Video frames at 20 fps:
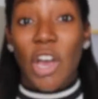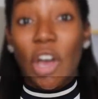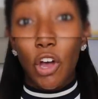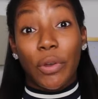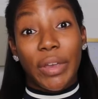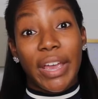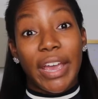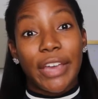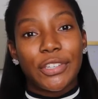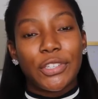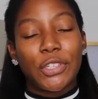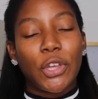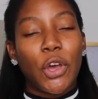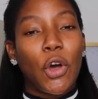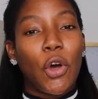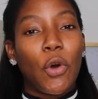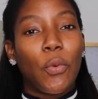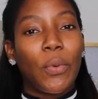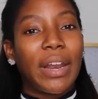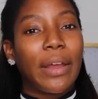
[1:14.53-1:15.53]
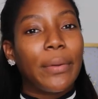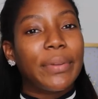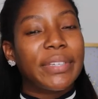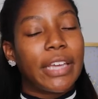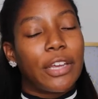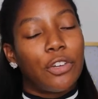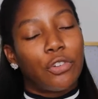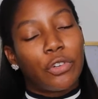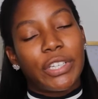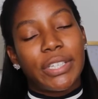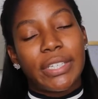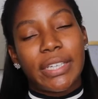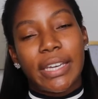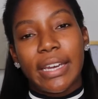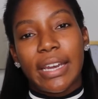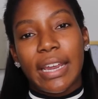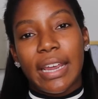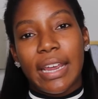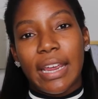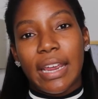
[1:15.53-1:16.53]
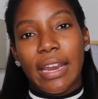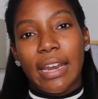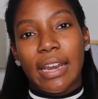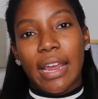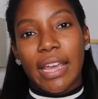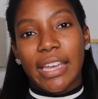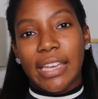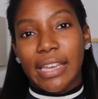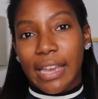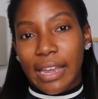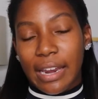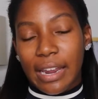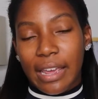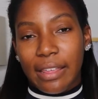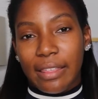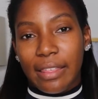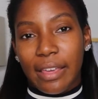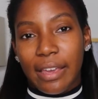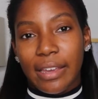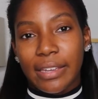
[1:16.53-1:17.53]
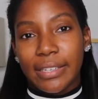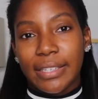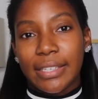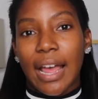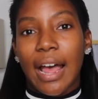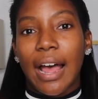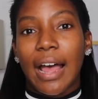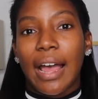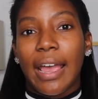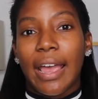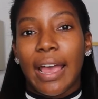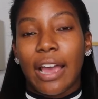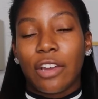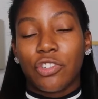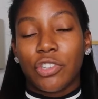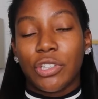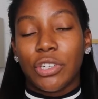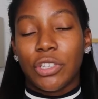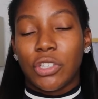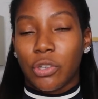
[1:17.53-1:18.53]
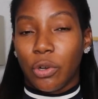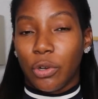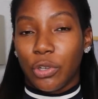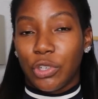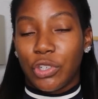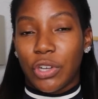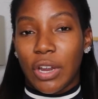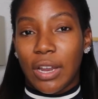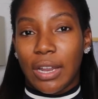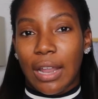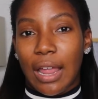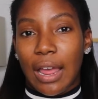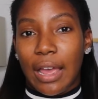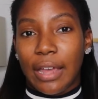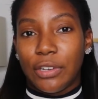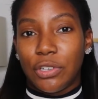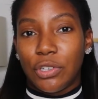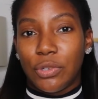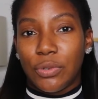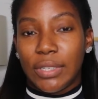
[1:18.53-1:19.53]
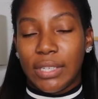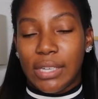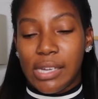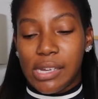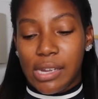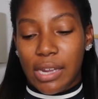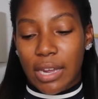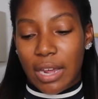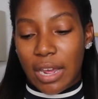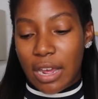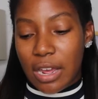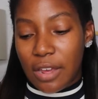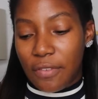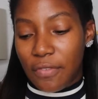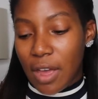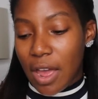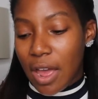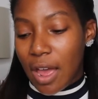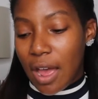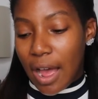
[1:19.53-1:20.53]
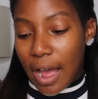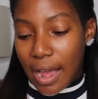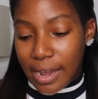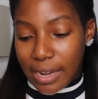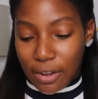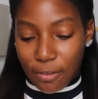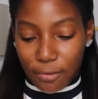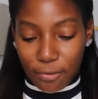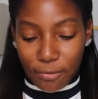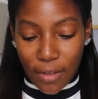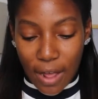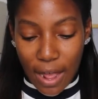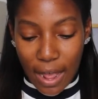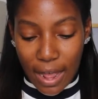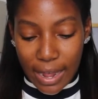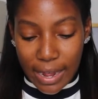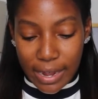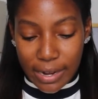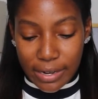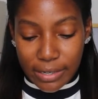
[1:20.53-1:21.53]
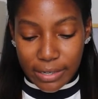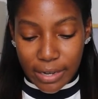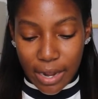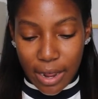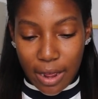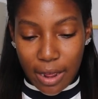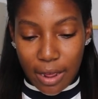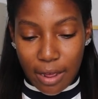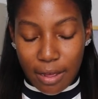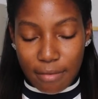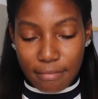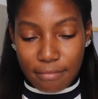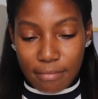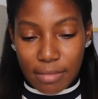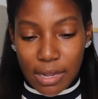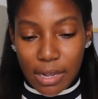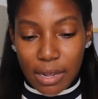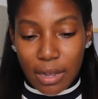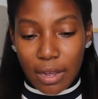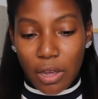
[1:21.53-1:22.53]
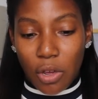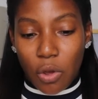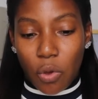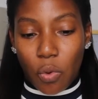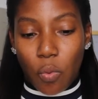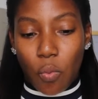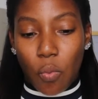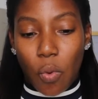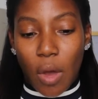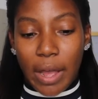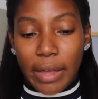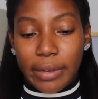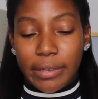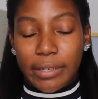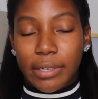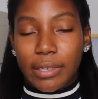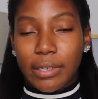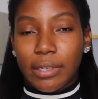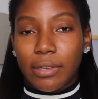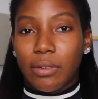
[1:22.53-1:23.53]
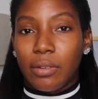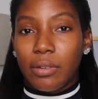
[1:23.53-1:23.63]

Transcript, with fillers: Okay, so when I was interested in getting this, I actually searched online to see if I could find what